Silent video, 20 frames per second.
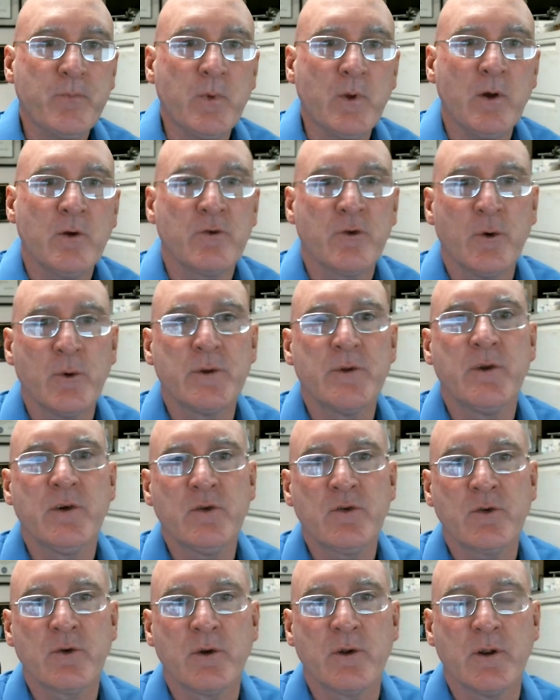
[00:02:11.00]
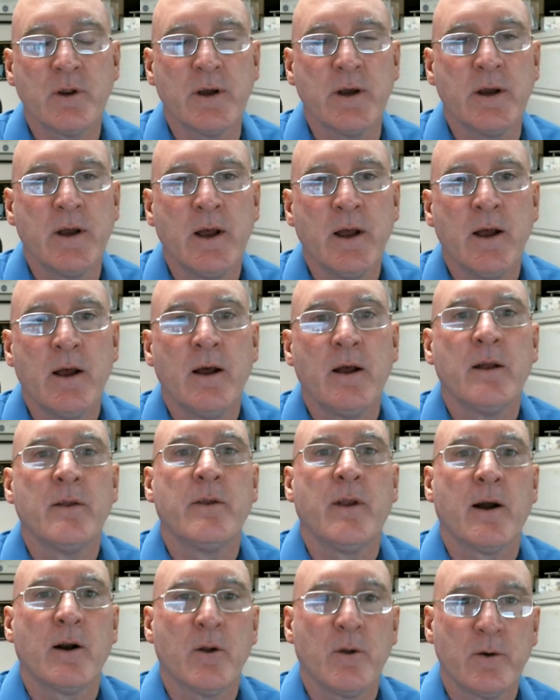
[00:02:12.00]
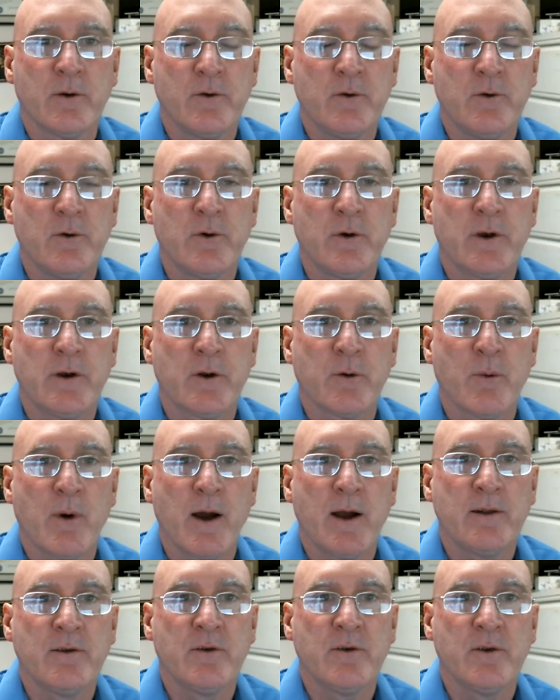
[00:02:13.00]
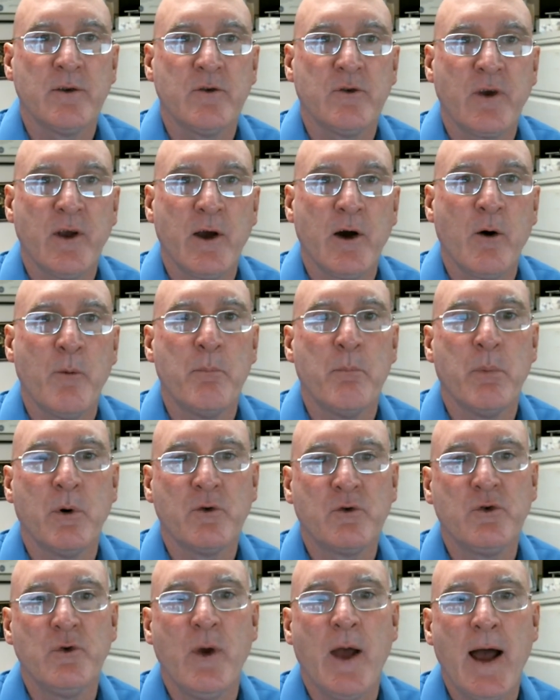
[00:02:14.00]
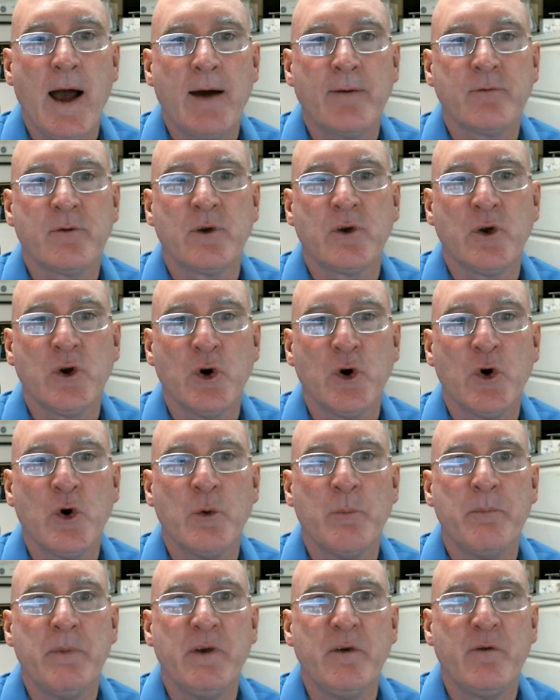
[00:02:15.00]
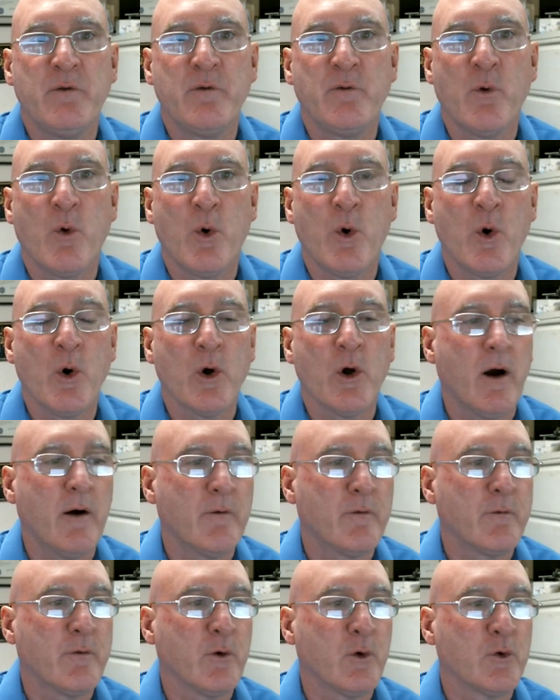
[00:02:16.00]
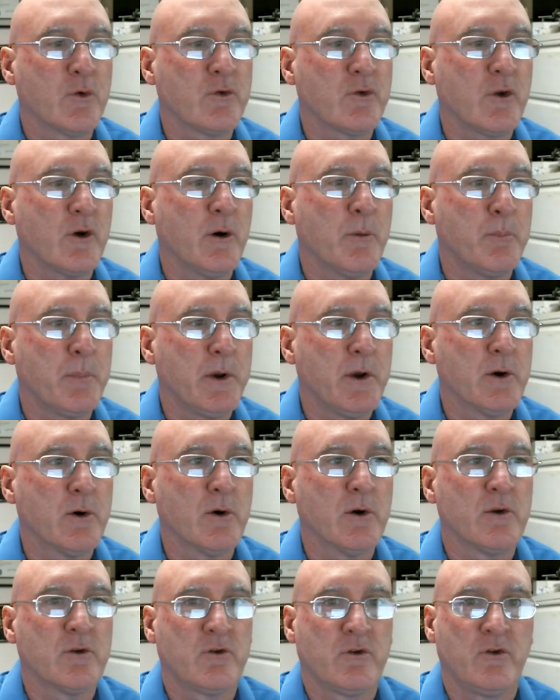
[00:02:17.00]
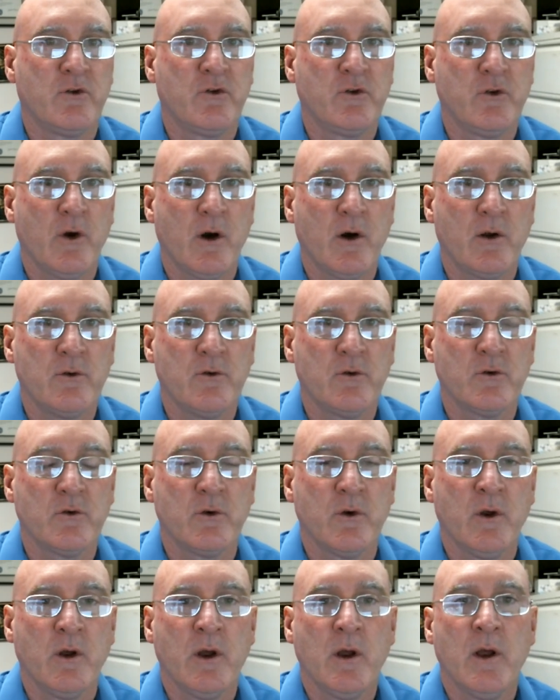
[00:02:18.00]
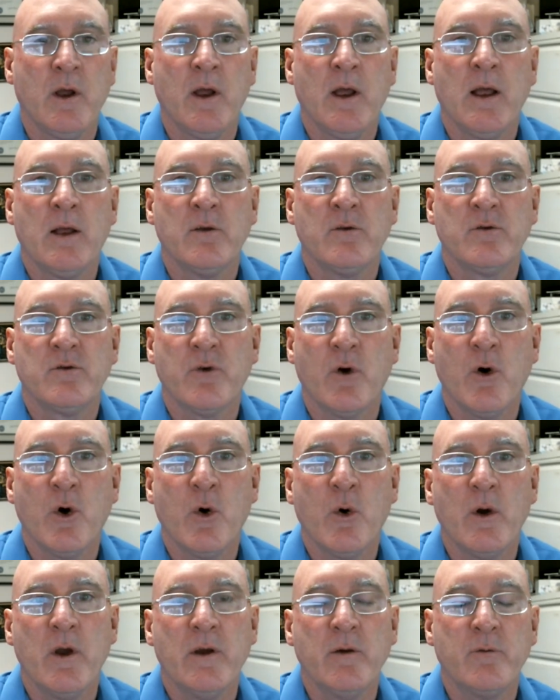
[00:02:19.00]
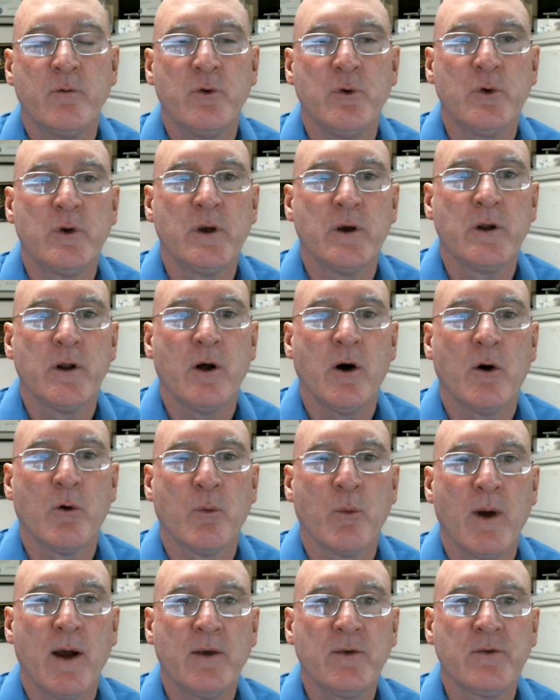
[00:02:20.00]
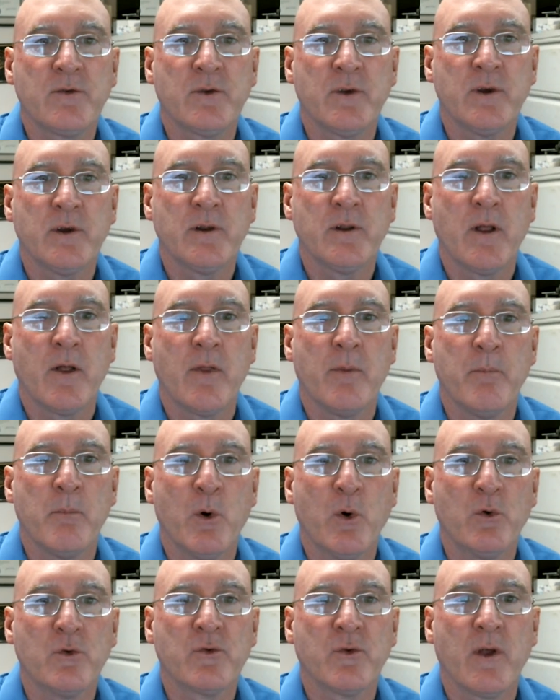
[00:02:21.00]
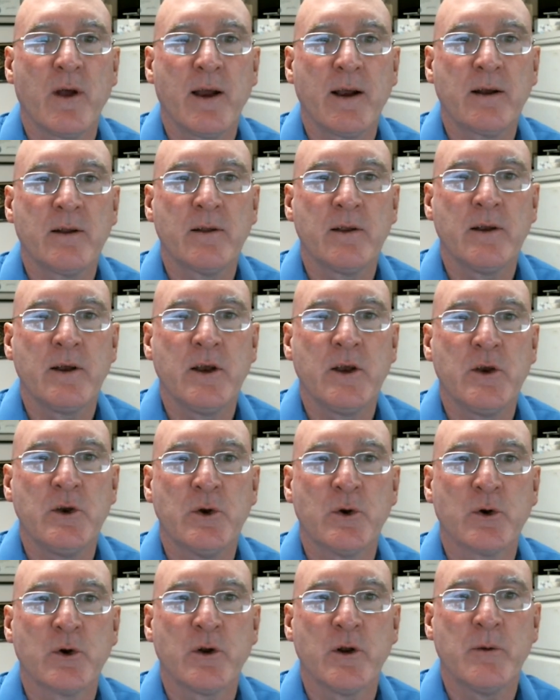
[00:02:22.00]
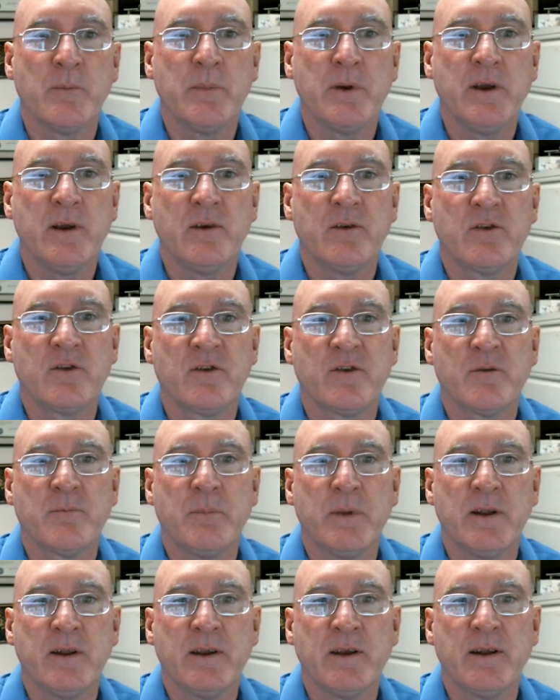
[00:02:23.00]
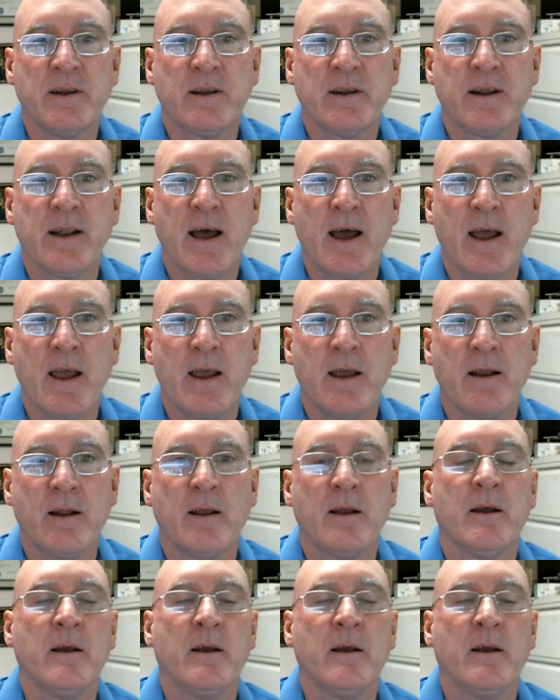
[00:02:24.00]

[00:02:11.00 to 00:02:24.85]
So, additionally, not only do you get a ride to the jail, but you have to go before a first appearance judge. So if you get arrested, most likely you're going to be spending the night